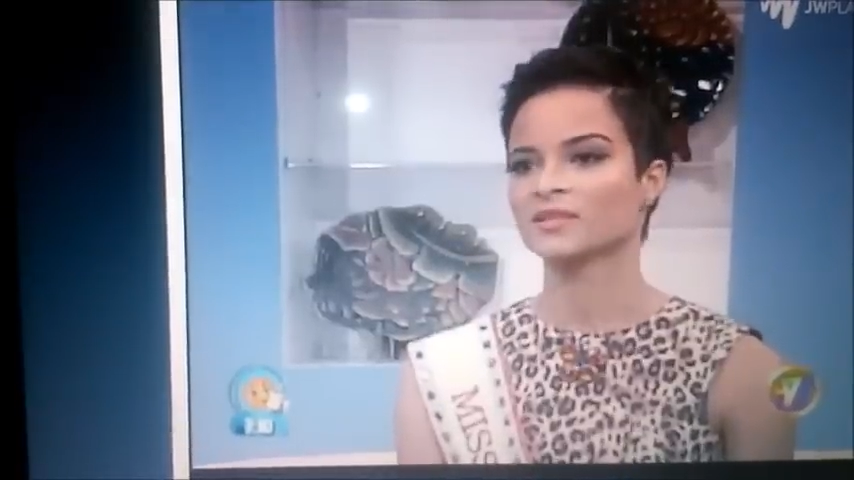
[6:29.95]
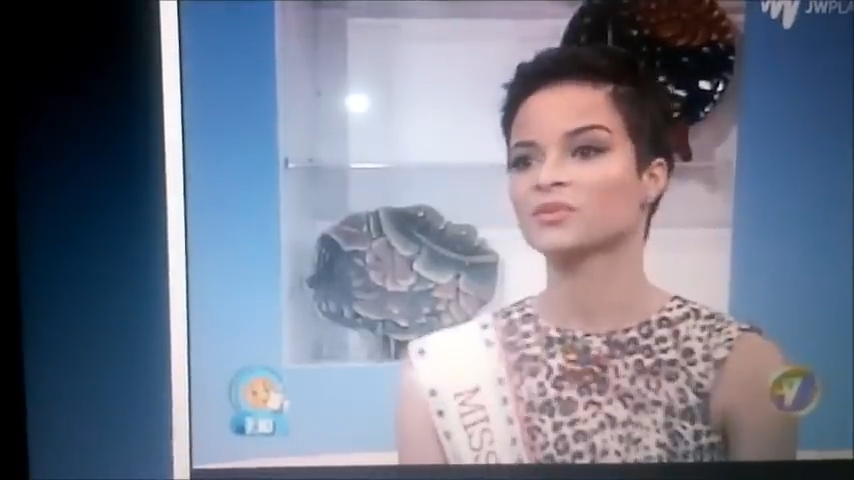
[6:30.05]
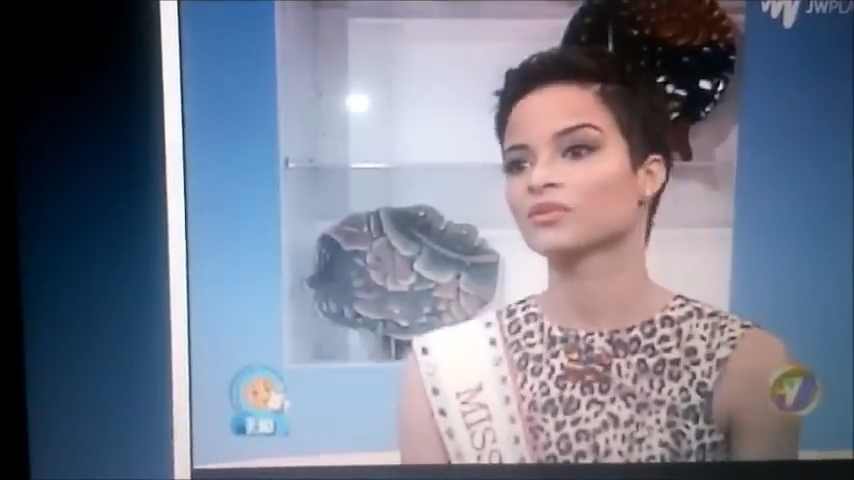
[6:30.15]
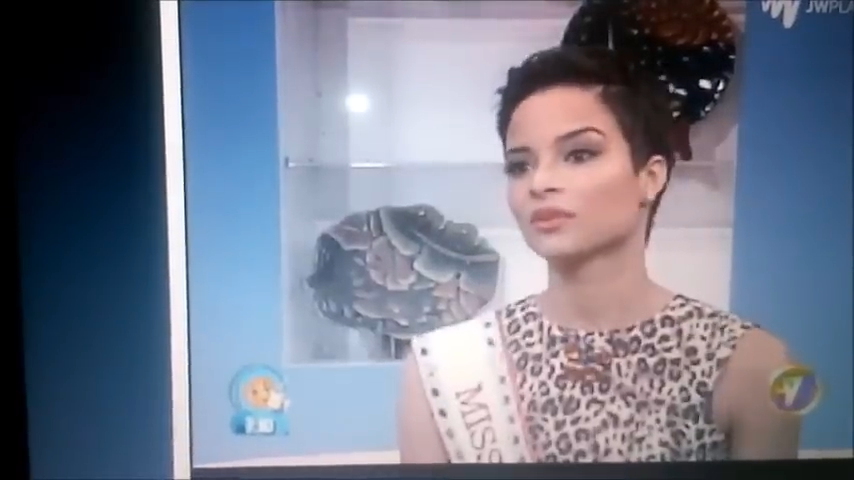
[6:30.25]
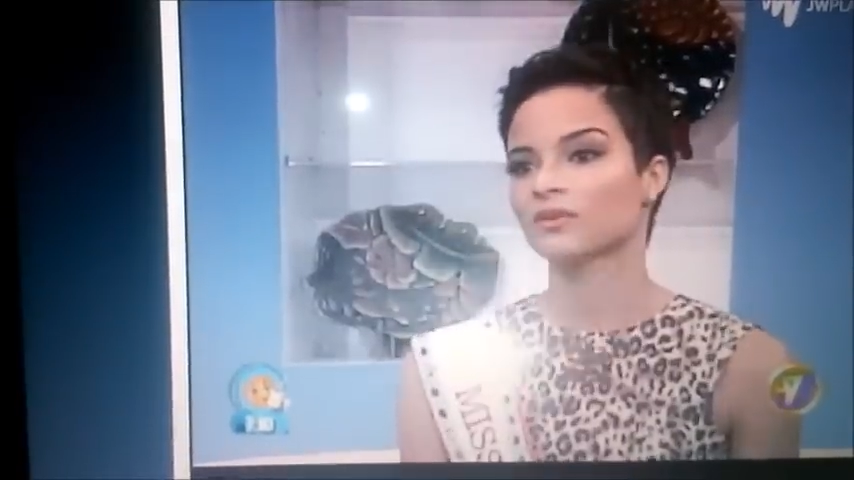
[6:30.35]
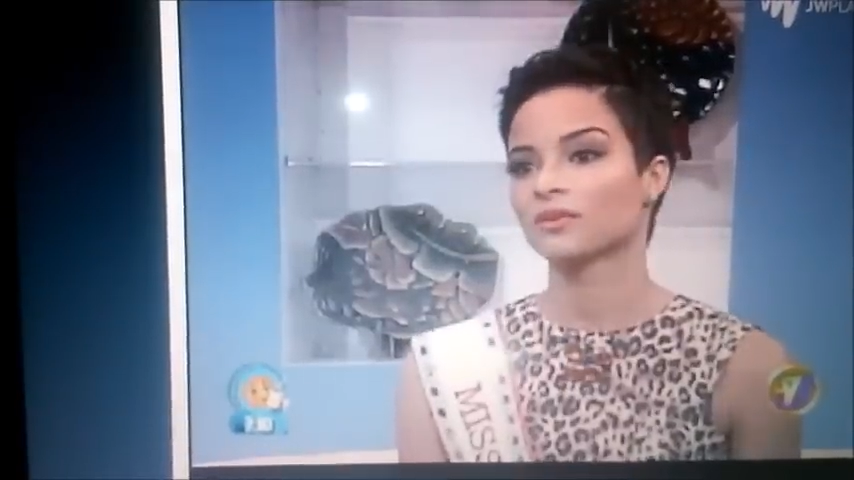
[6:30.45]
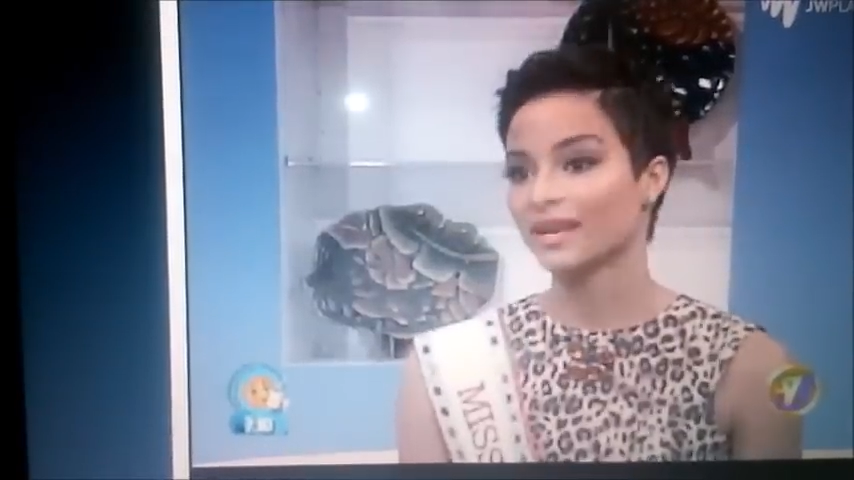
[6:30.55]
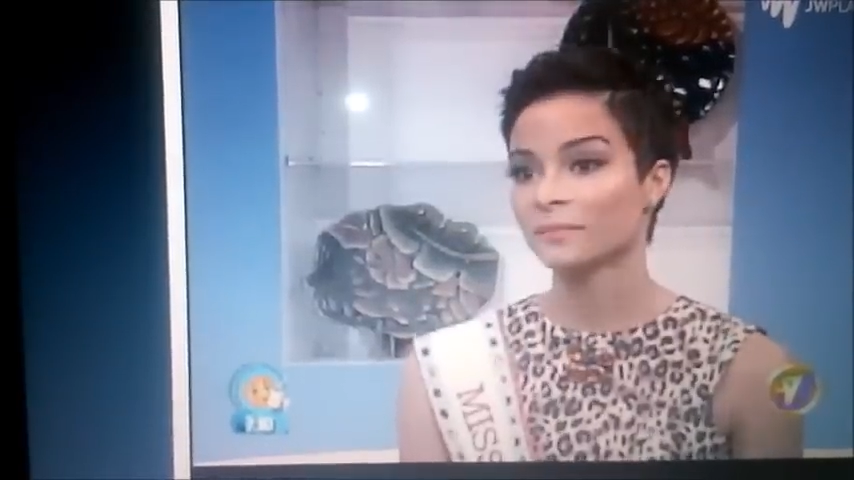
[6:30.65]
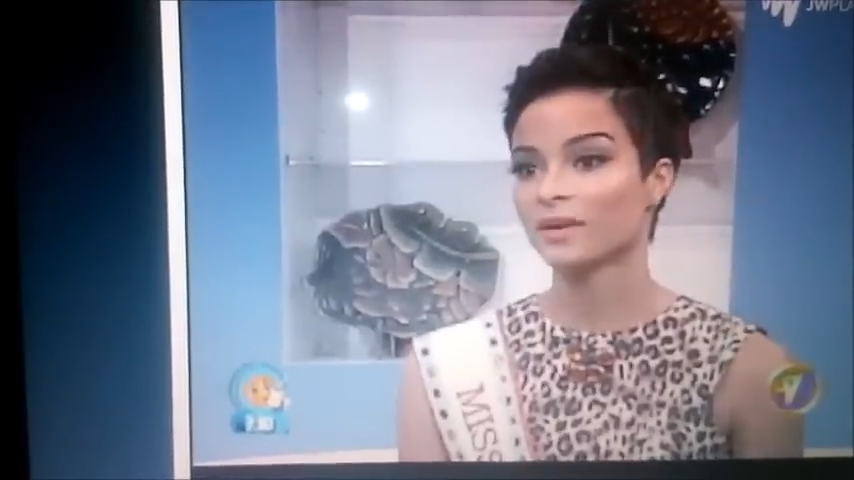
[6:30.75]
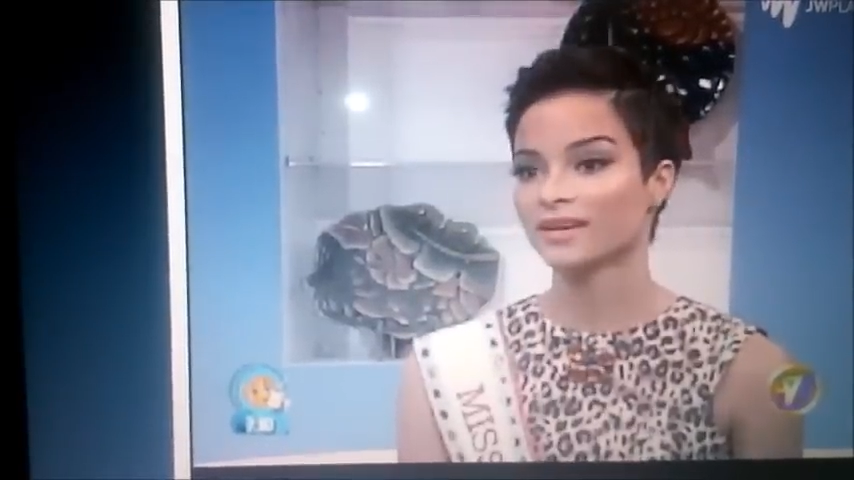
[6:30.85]
it would throw
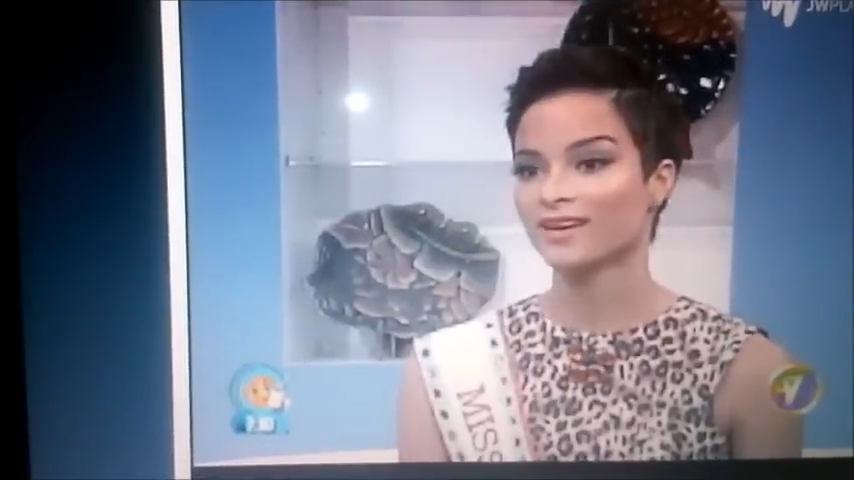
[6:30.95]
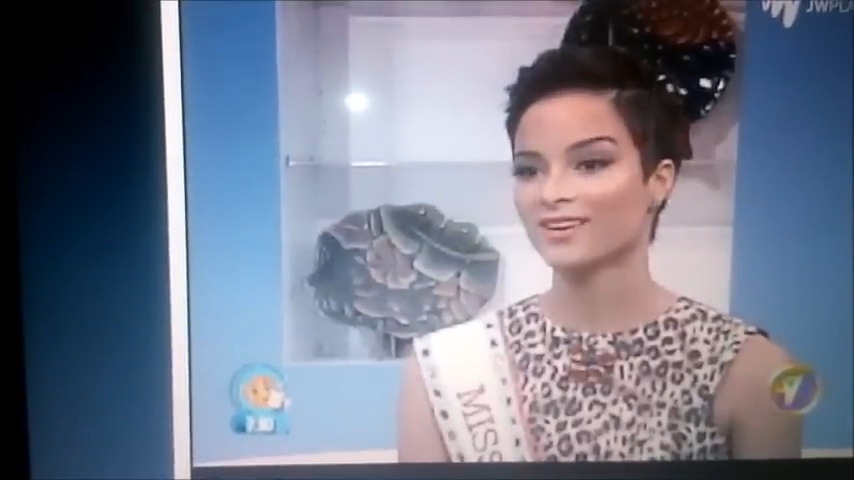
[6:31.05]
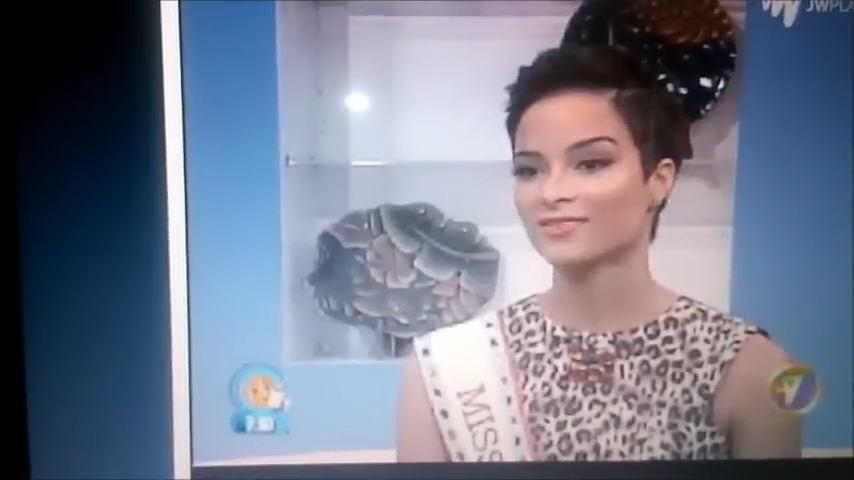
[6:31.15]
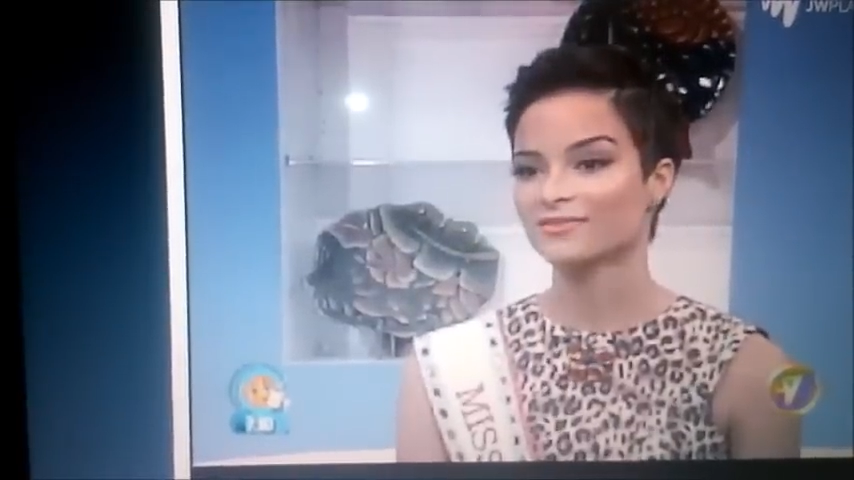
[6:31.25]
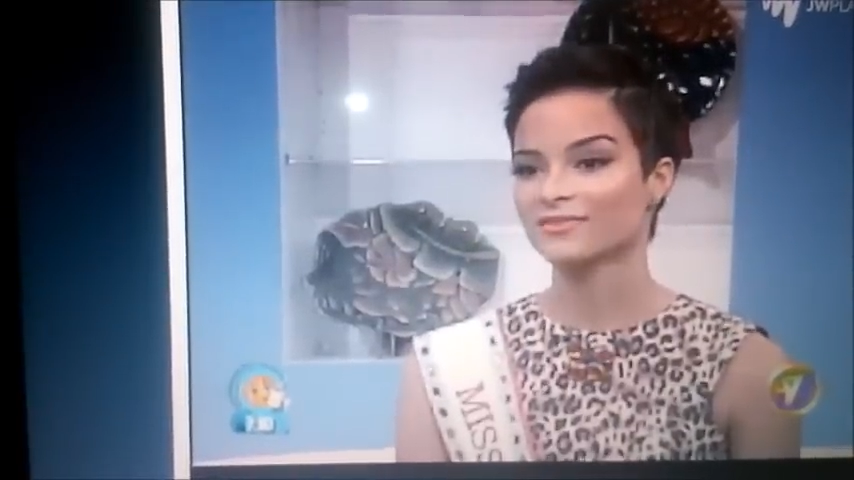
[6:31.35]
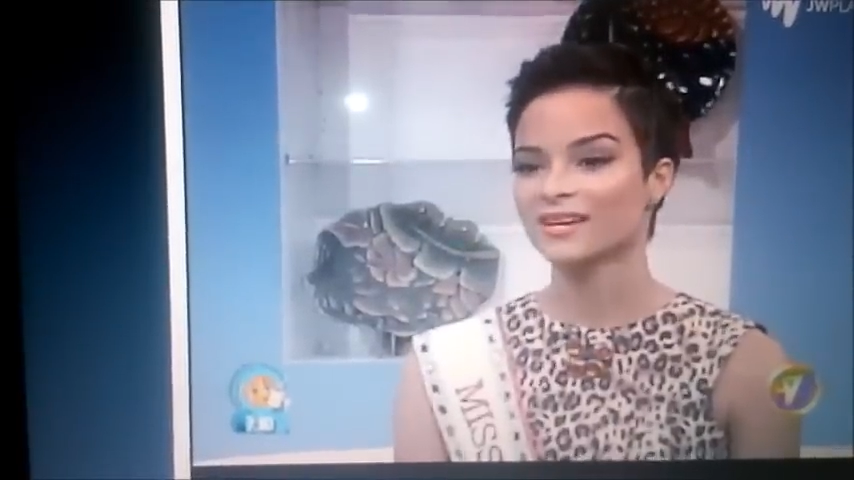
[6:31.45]
anybody off.